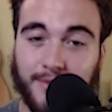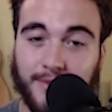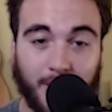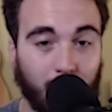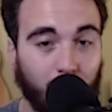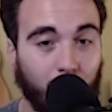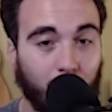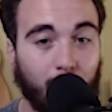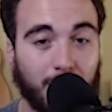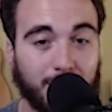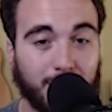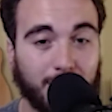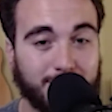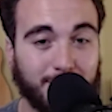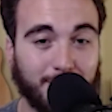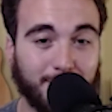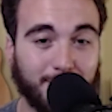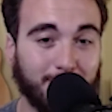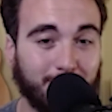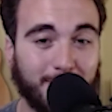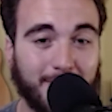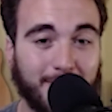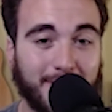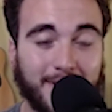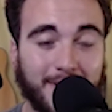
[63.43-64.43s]
watch another
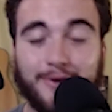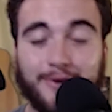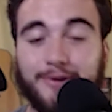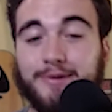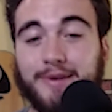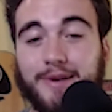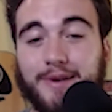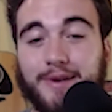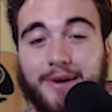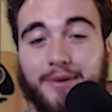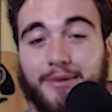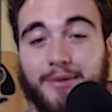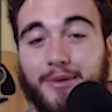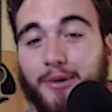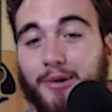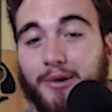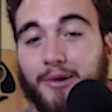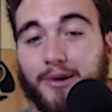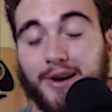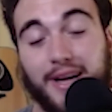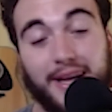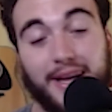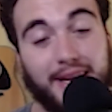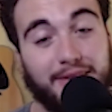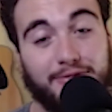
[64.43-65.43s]
video,
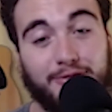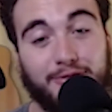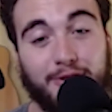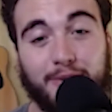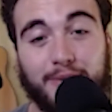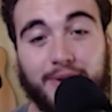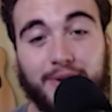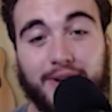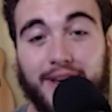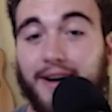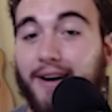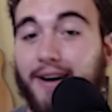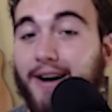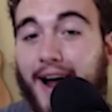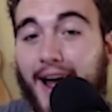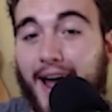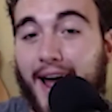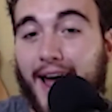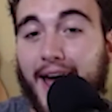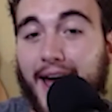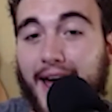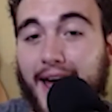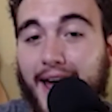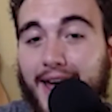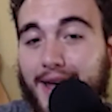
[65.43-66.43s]
and if you don't care,
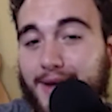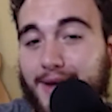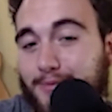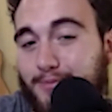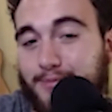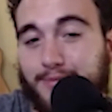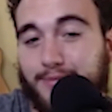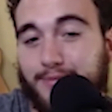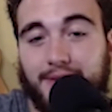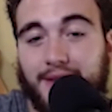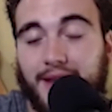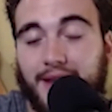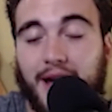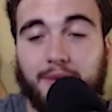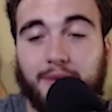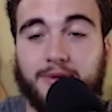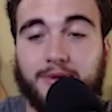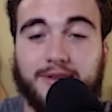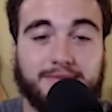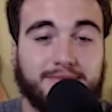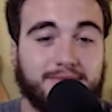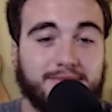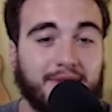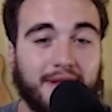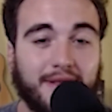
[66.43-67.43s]
hey,
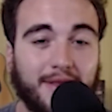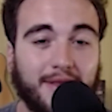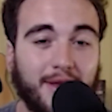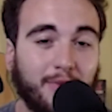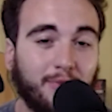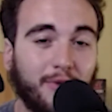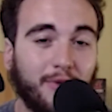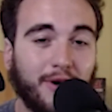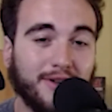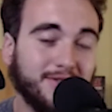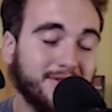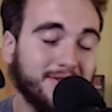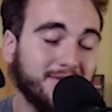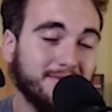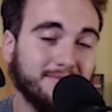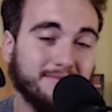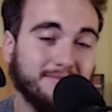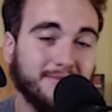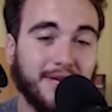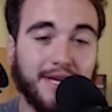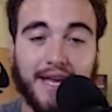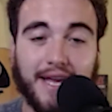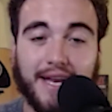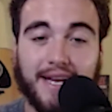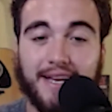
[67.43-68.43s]
then watch it,
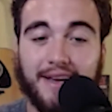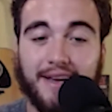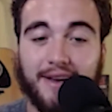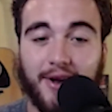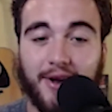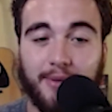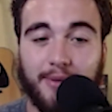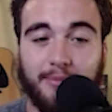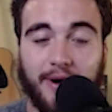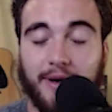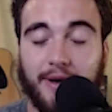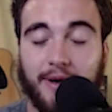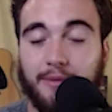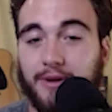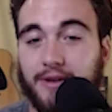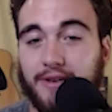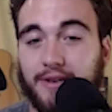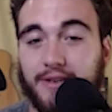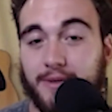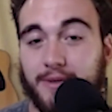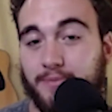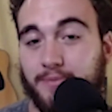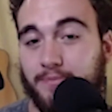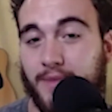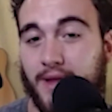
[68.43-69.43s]
get a kick out of my
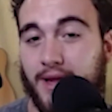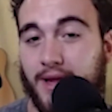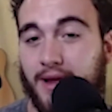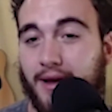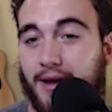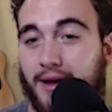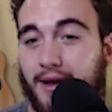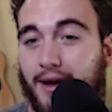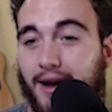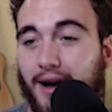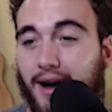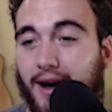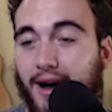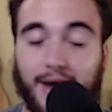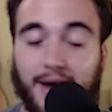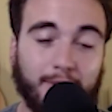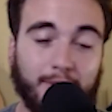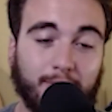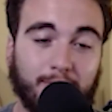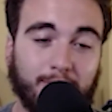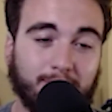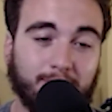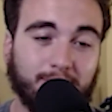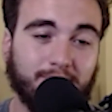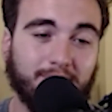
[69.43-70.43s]
opinion. I don't
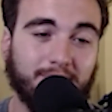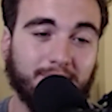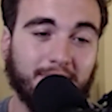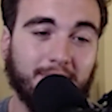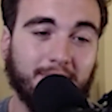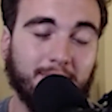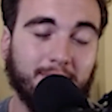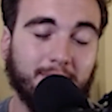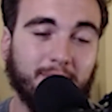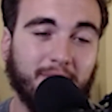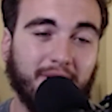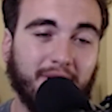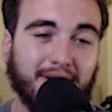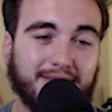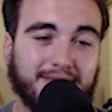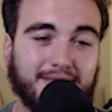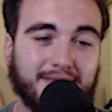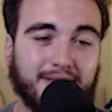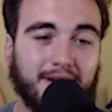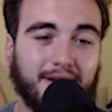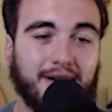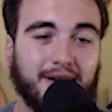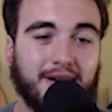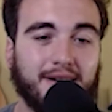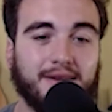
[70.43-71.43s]
know. But
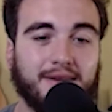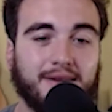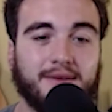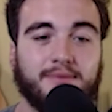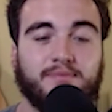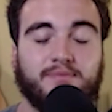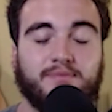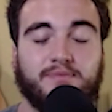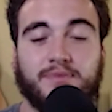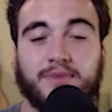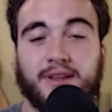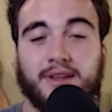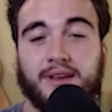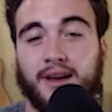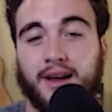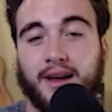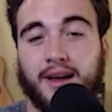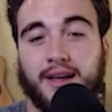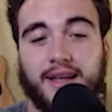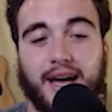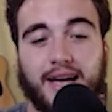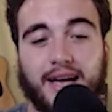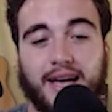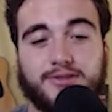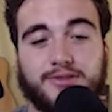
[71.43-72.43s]

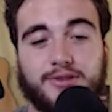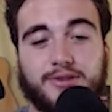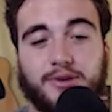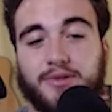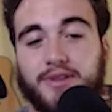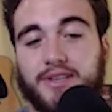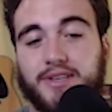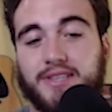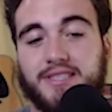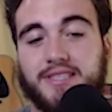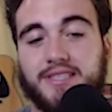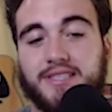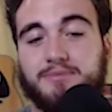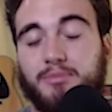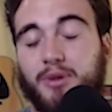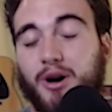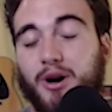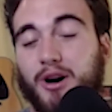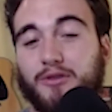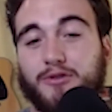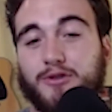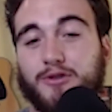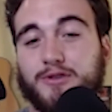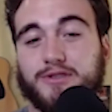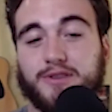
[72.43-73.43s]
so this is
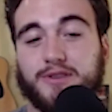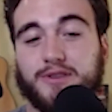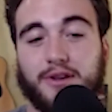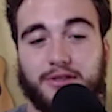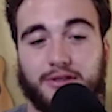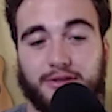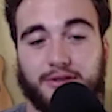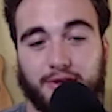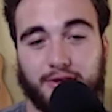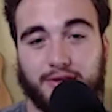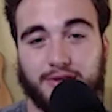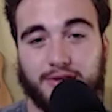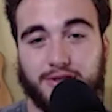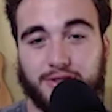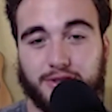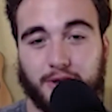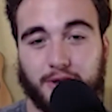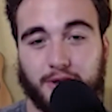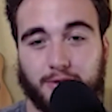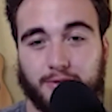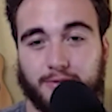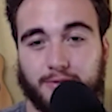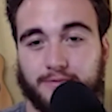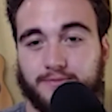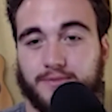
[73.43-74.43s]
Marvel's third
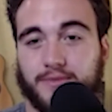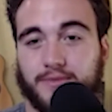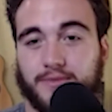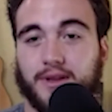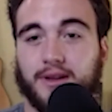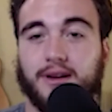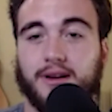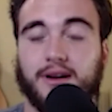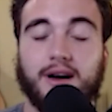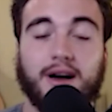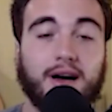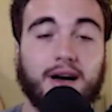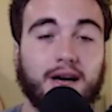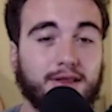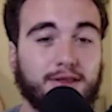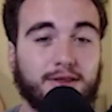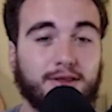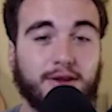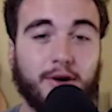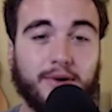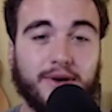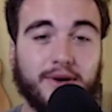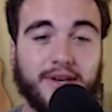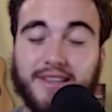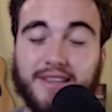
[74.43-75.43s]
show,
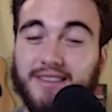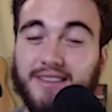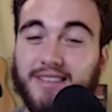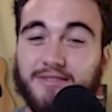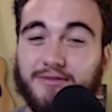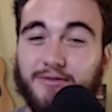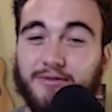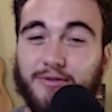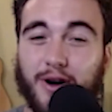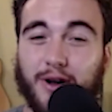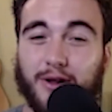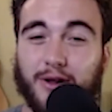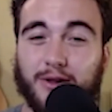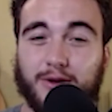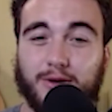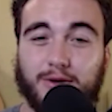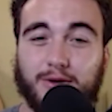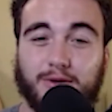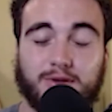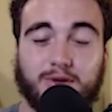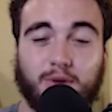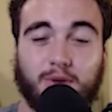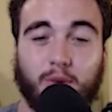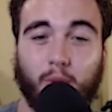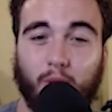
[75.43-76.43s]
Loki. This follows
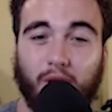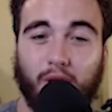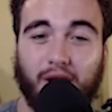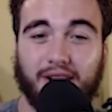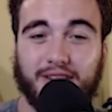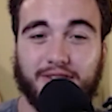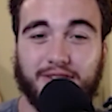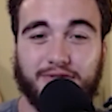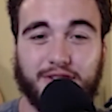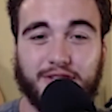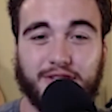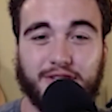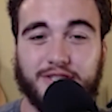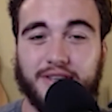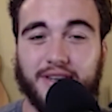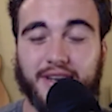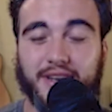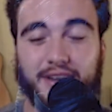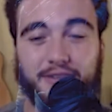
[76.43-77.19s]
WandaVision and